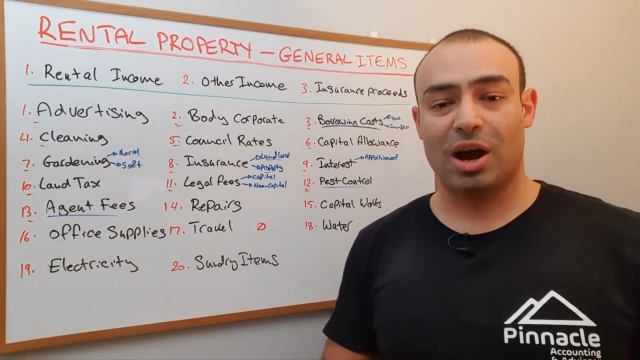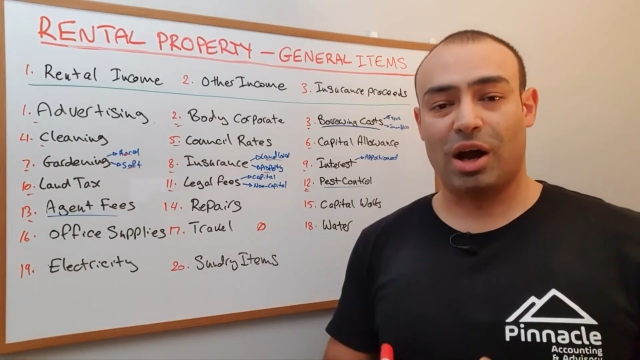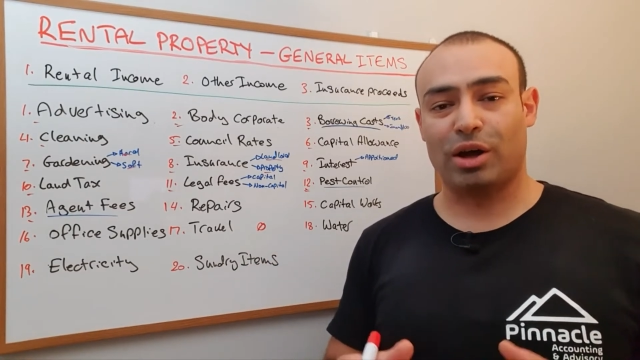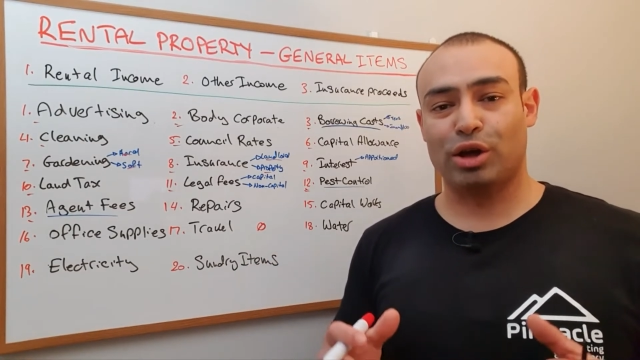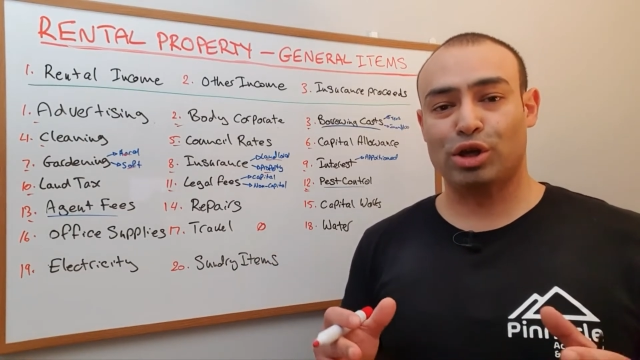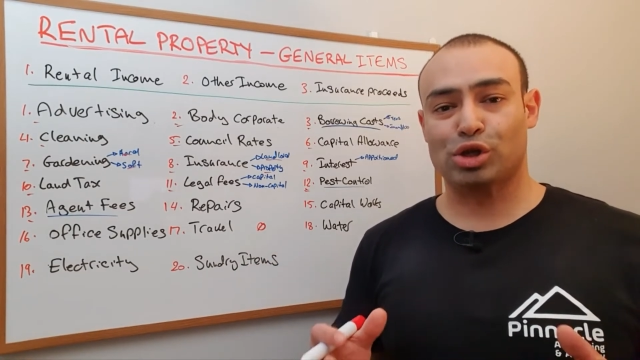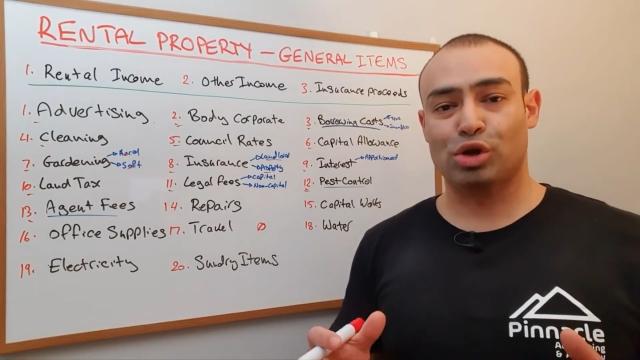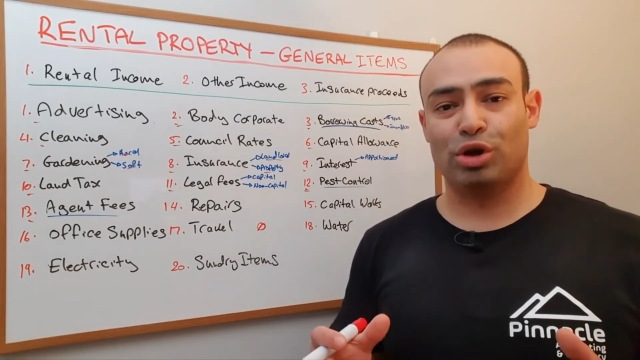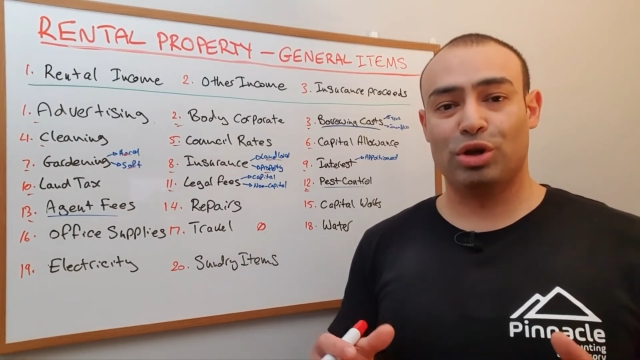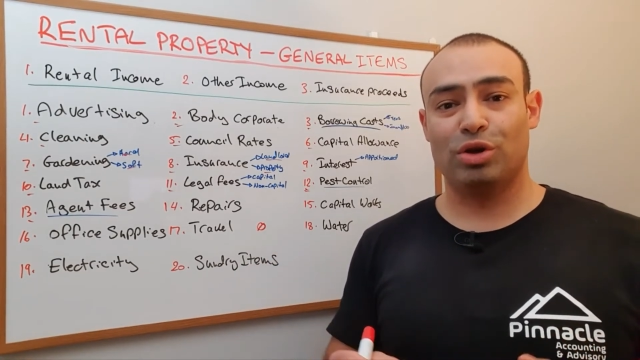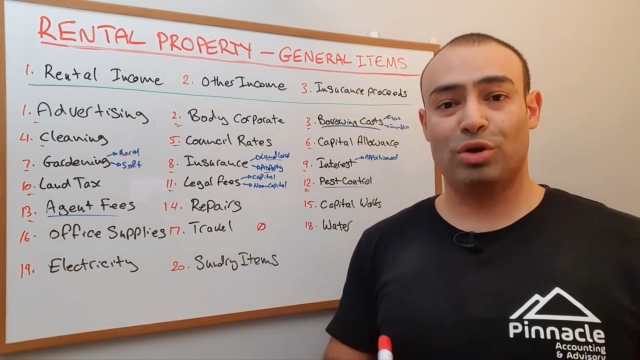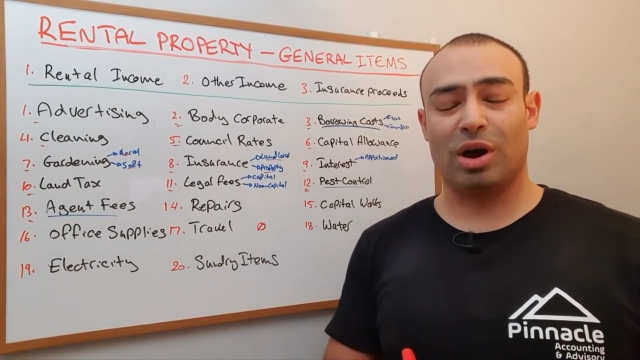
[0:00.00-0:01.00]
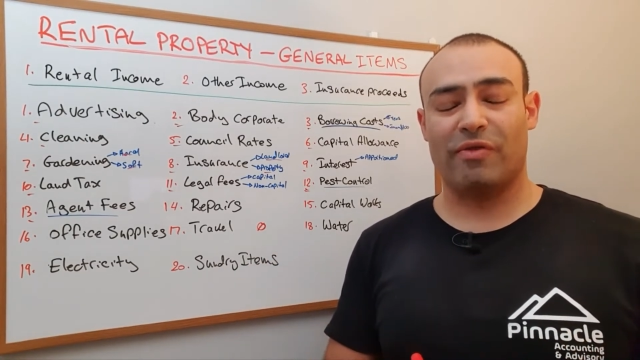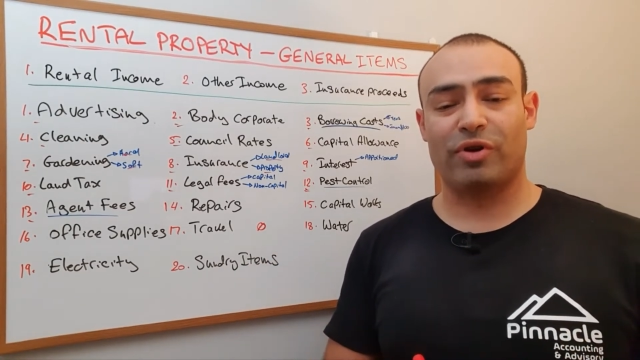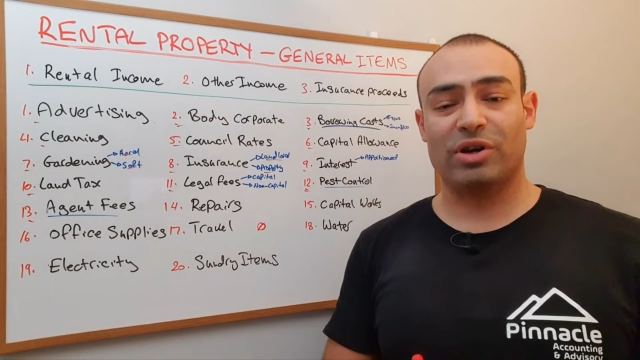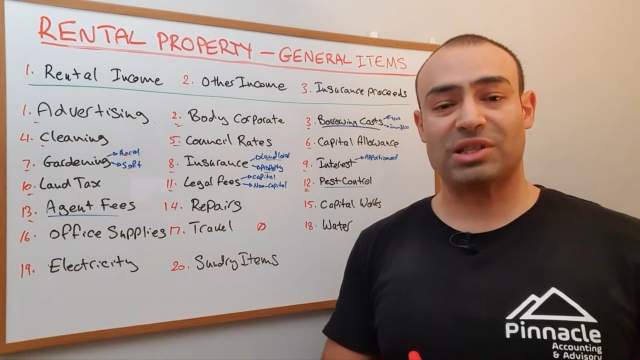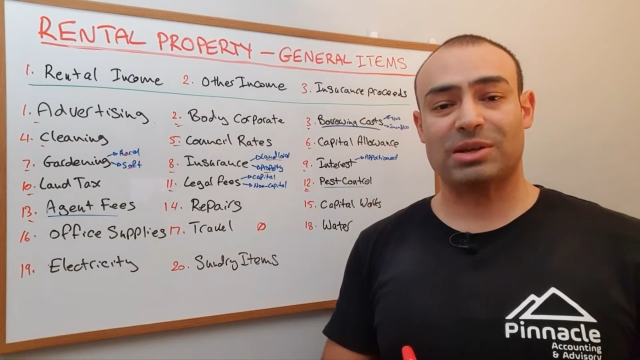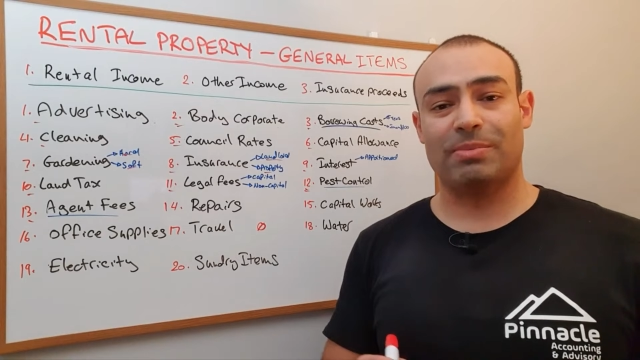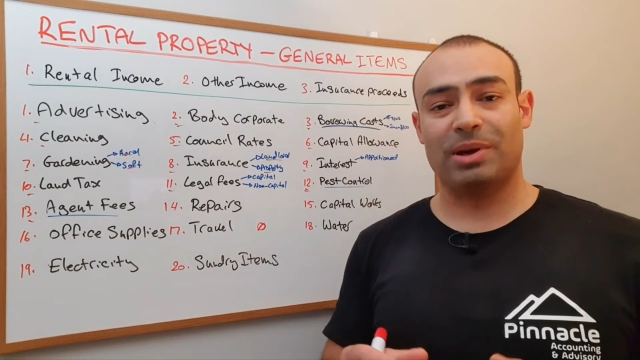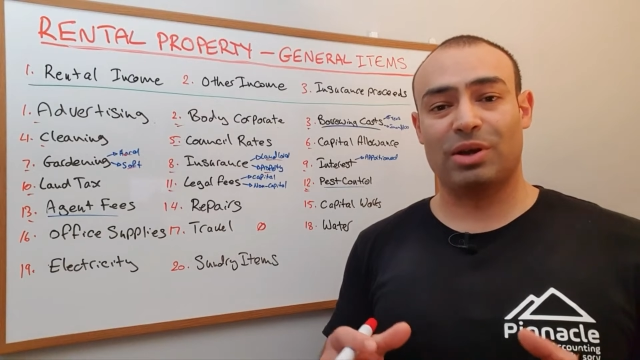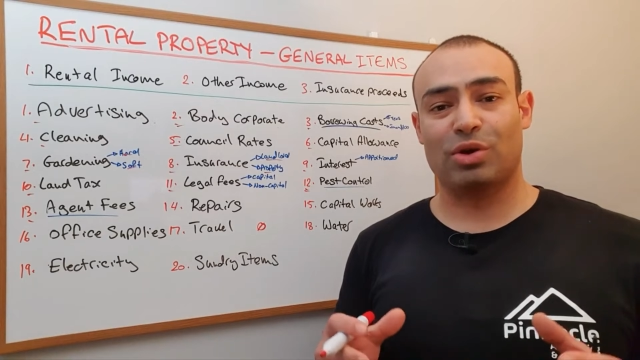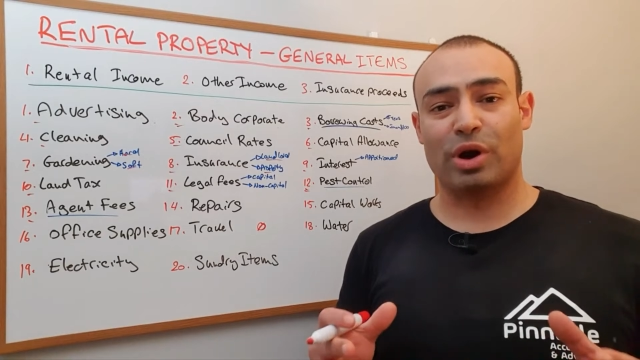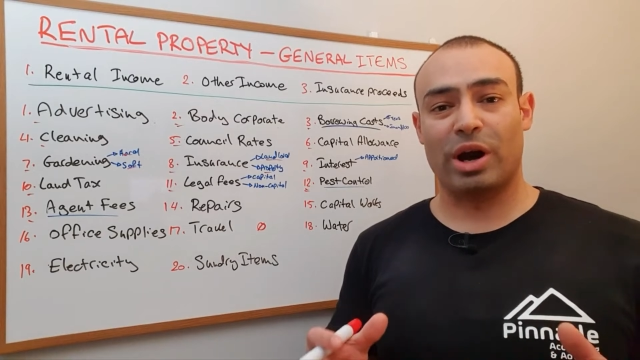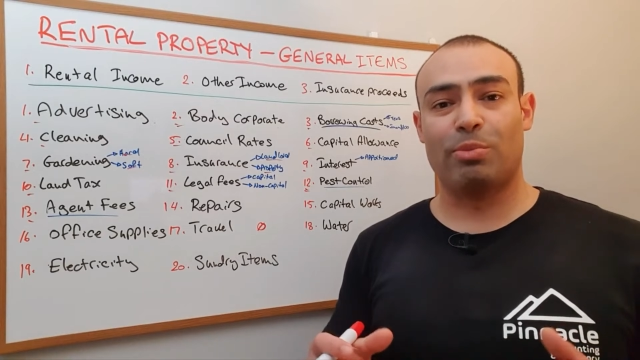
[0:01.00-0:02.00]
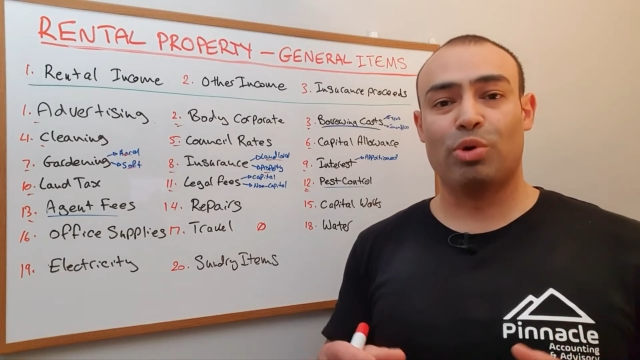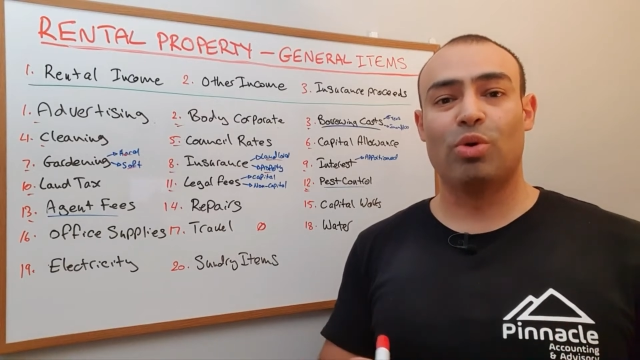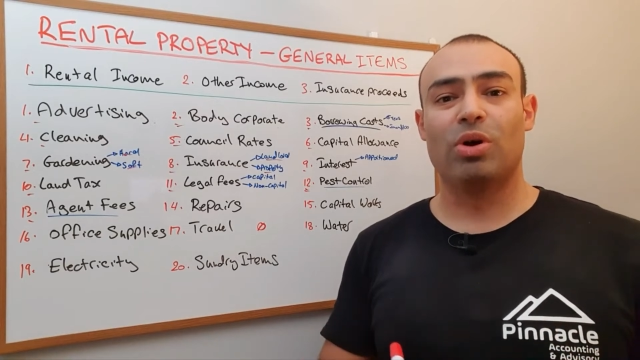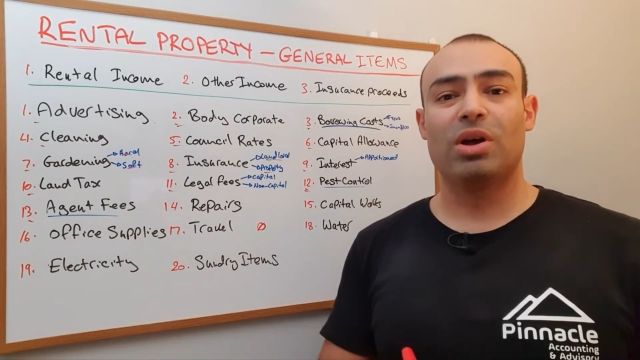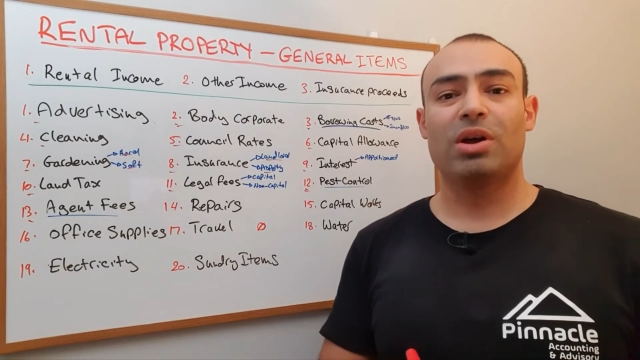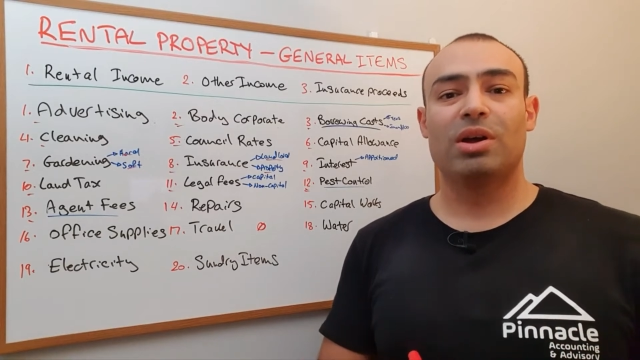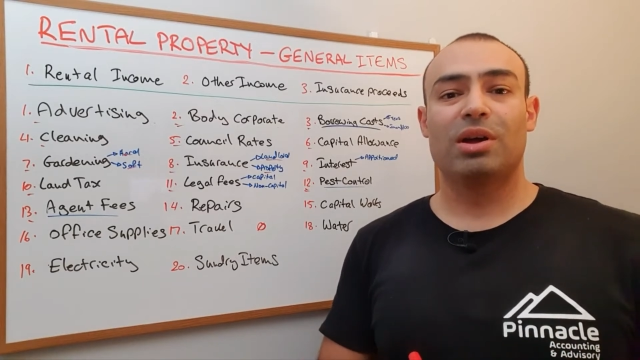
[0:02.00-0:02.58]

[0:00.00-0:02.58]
I can assure you I've got some incredible